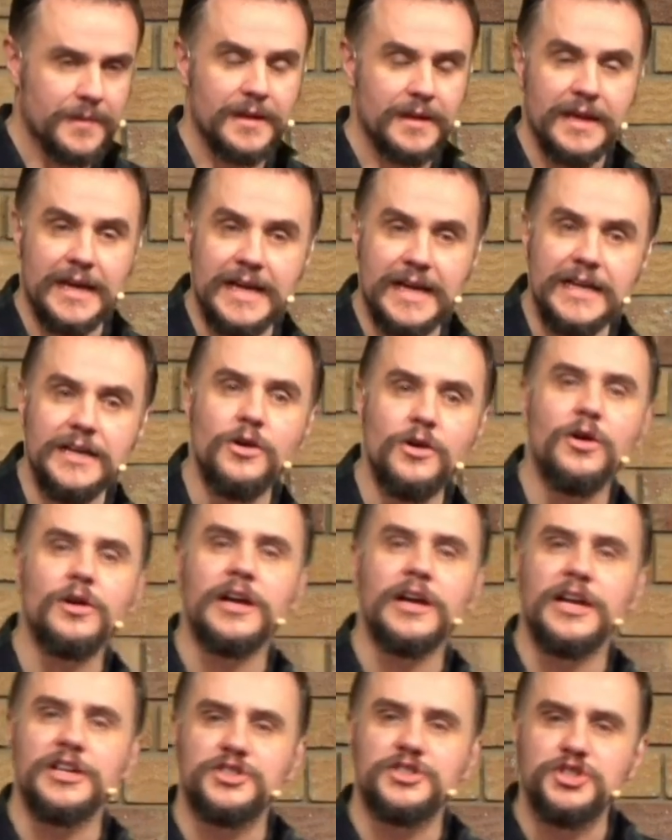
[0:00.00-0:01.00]
Enoch
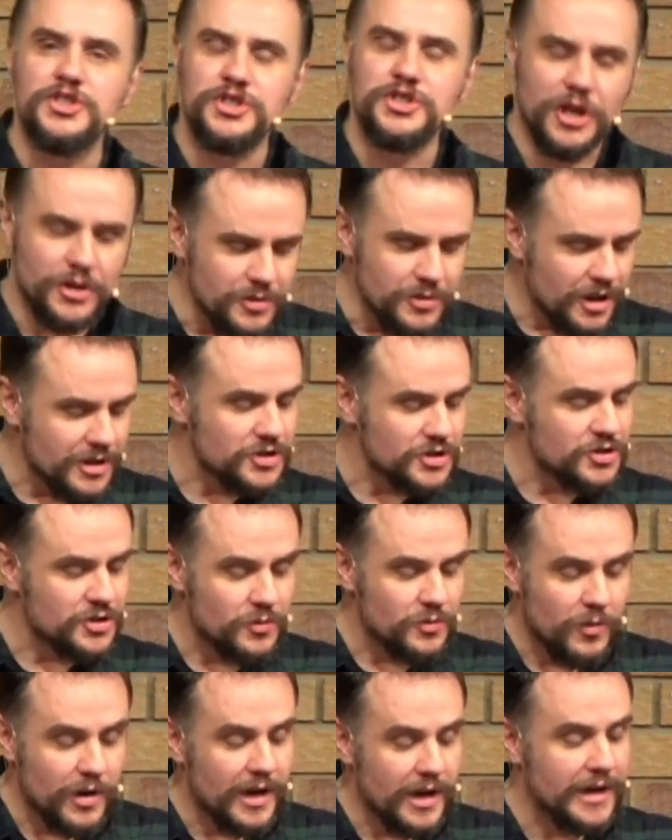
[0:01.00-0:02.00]
has shown us the
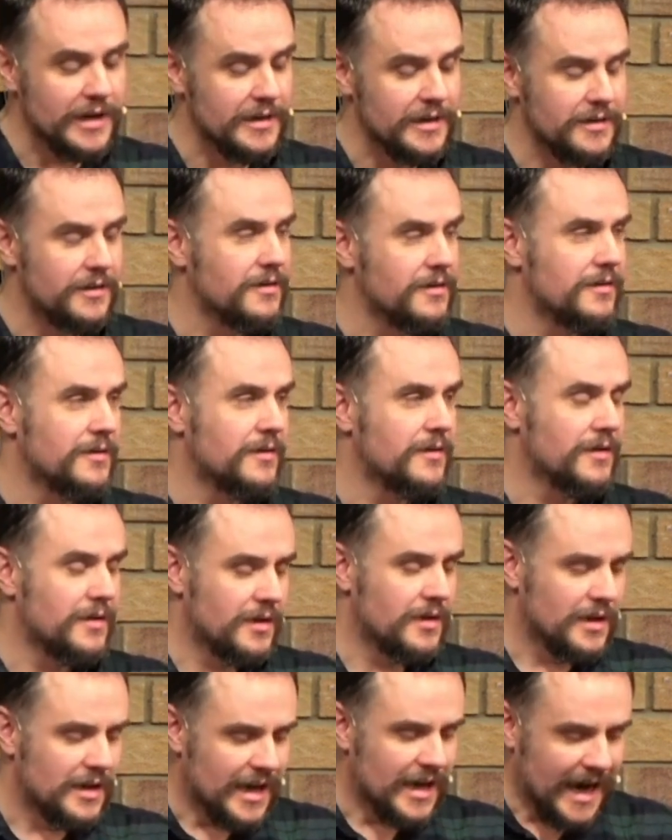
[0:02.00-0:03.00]
way.
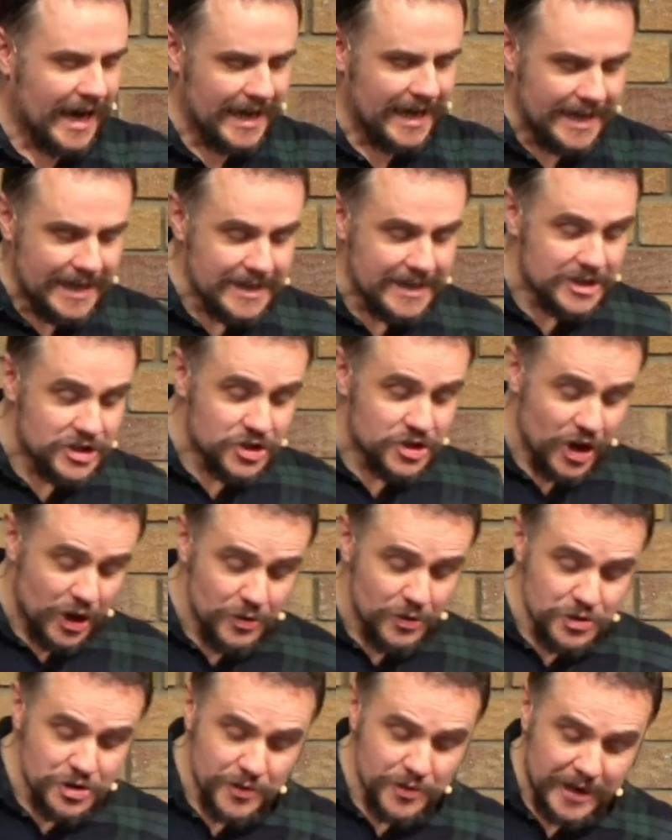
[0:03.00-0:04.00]
And in so
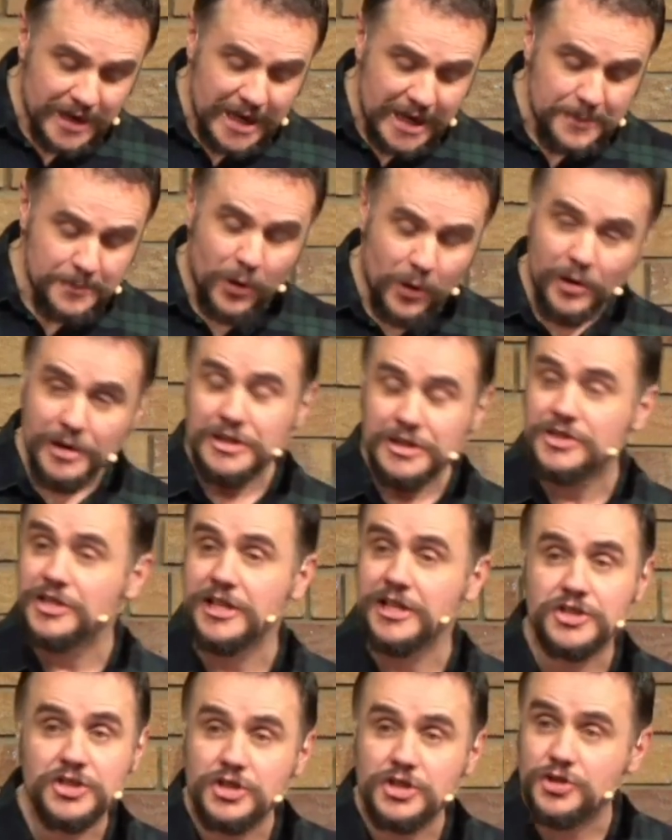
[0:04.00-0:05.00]
doing, he points us
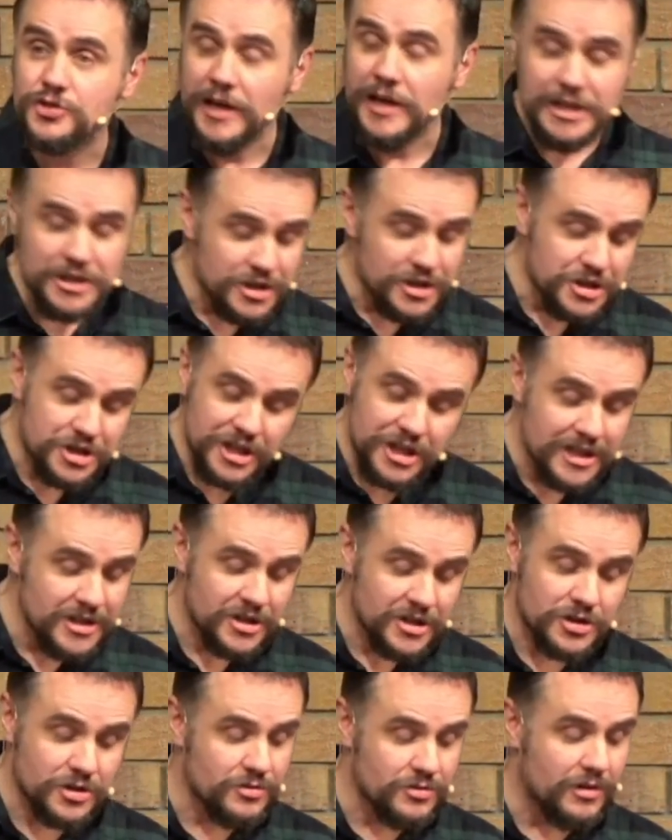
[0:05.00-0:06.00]
straight to Jesus
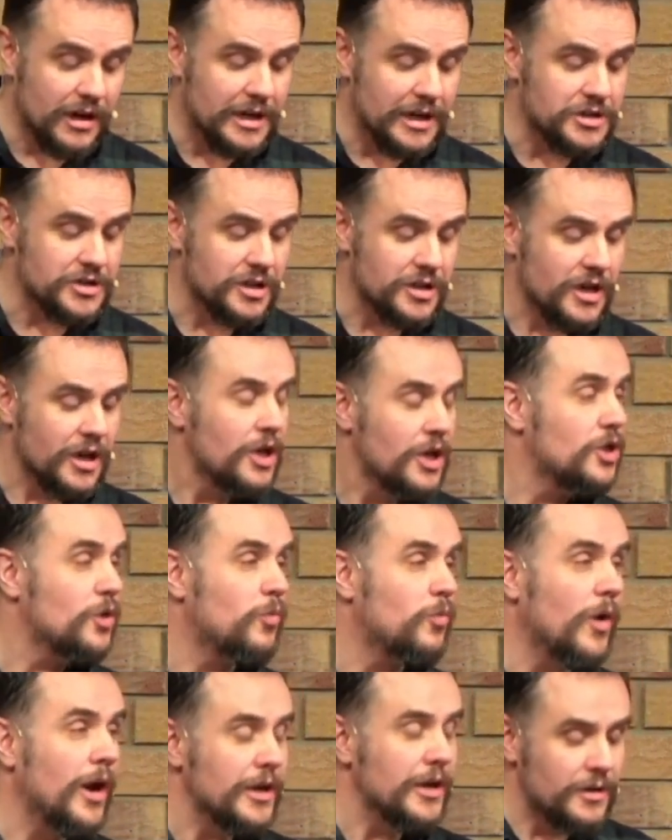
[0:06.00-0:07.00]
Christ, the
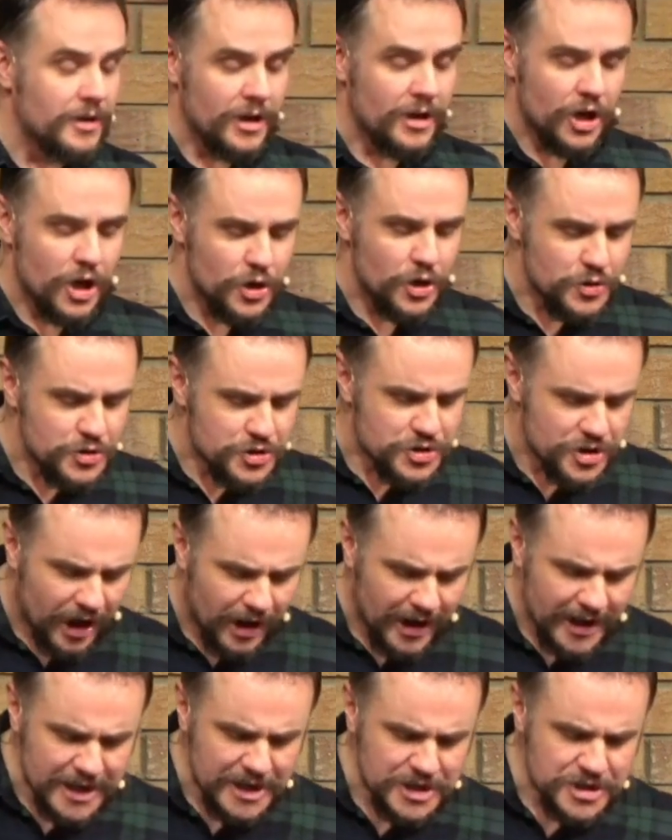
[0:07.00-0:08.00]
one who
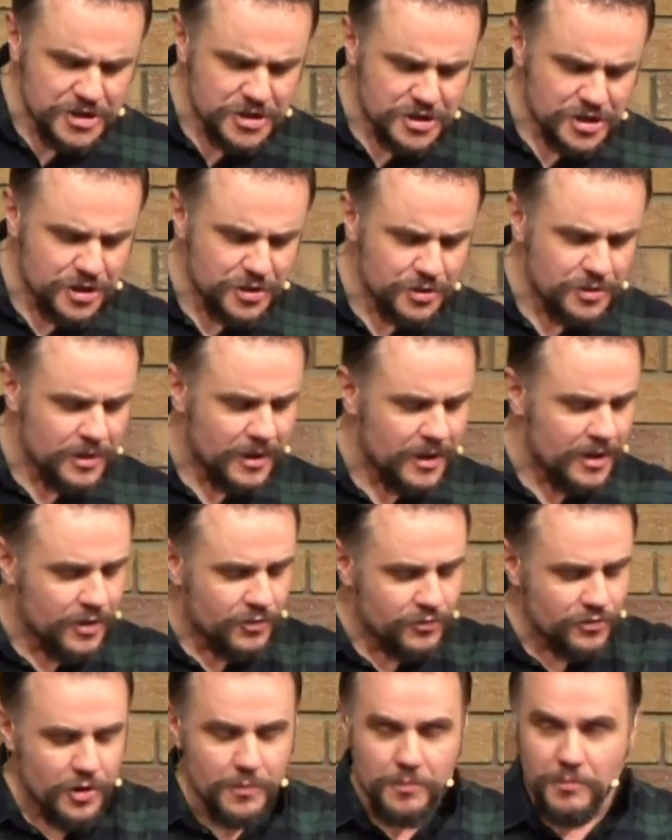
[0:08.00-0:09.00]
died to
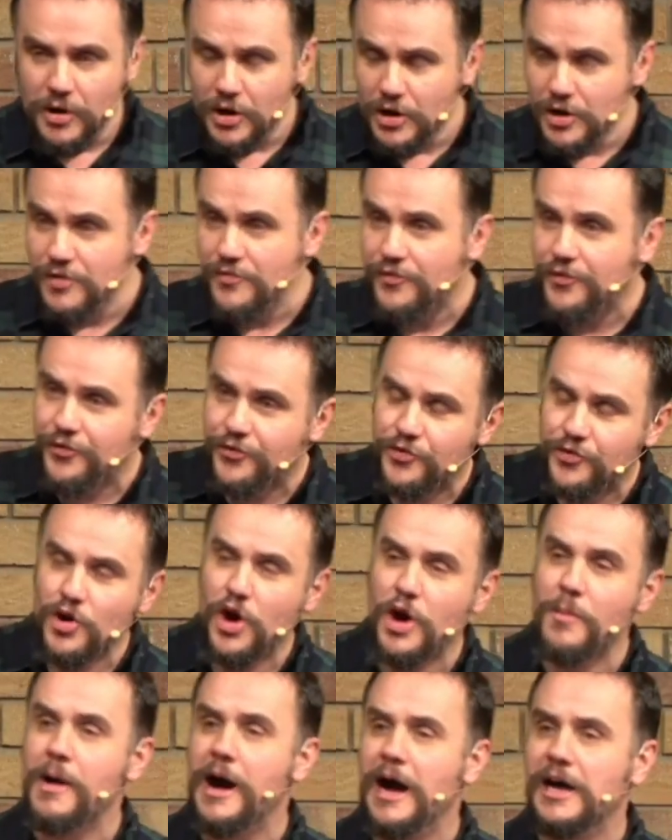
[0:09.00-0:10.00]
remove from
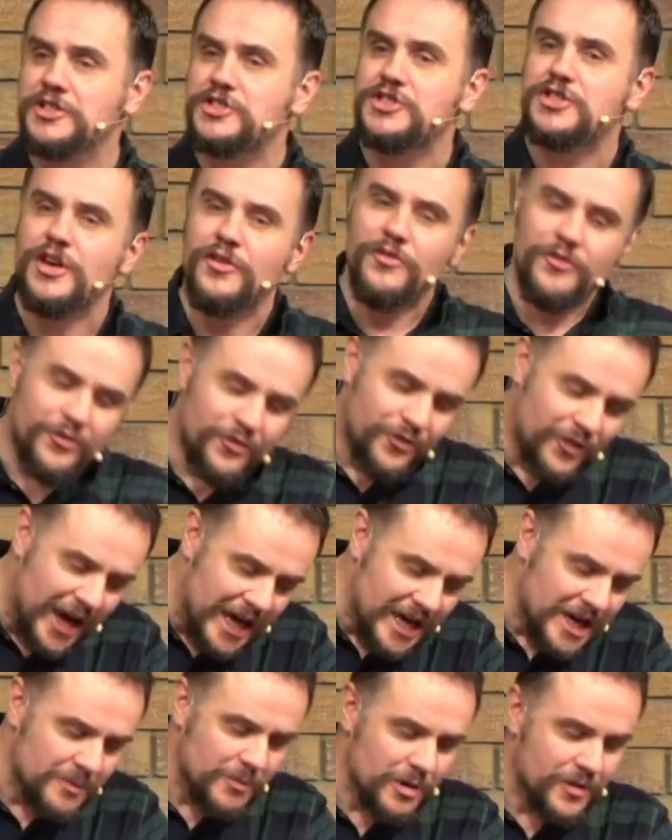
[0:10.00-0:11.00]
us the
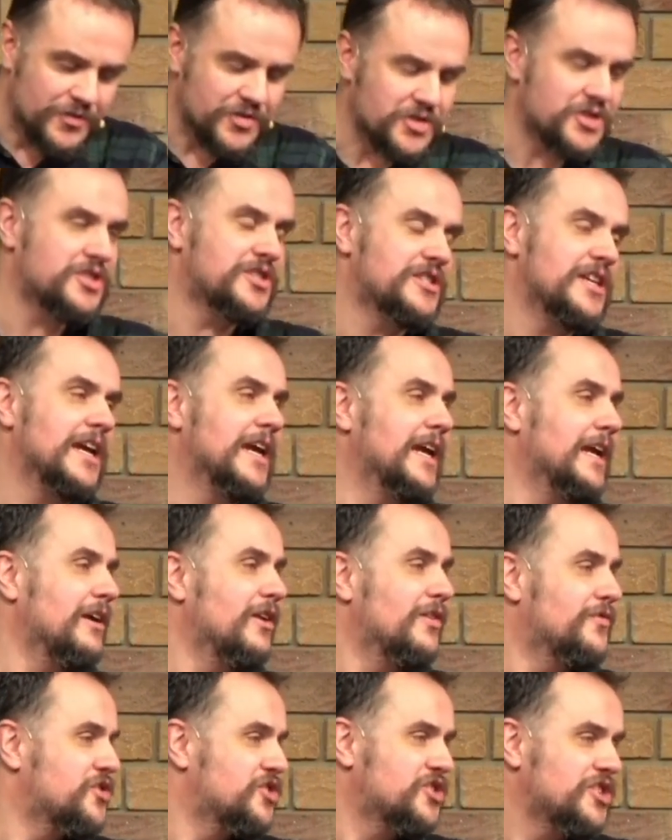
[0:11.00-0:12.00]
venom of sin
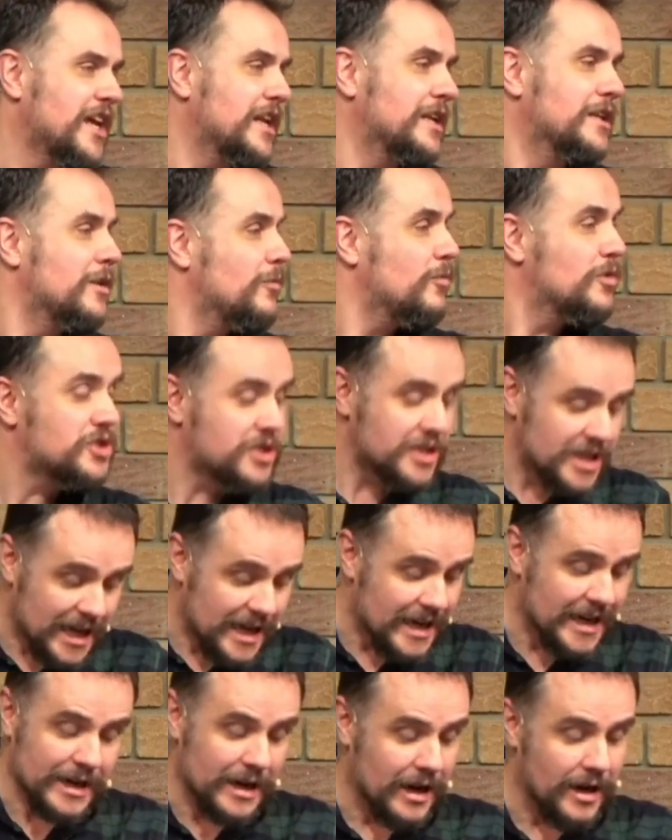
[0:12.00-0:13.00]
that was
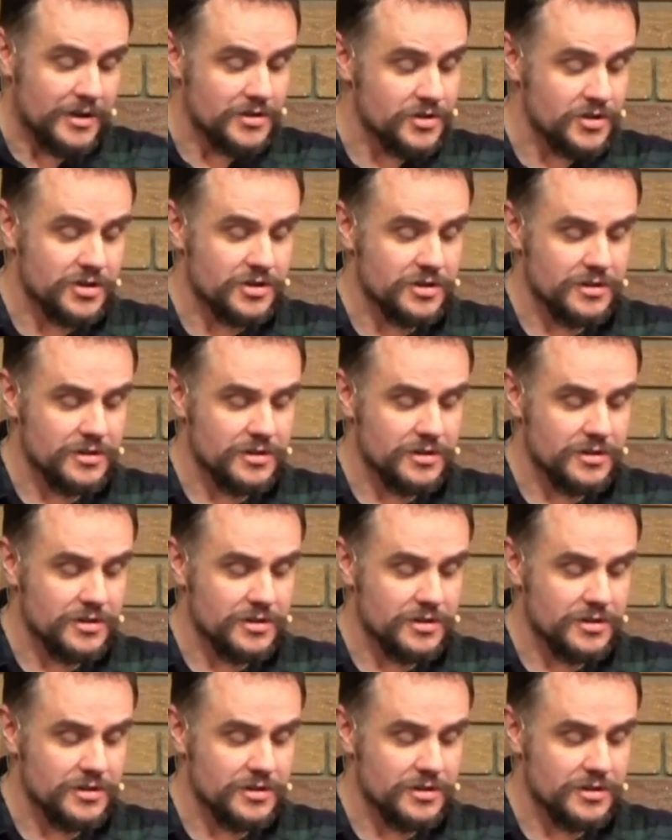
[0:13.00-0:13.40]
killing us,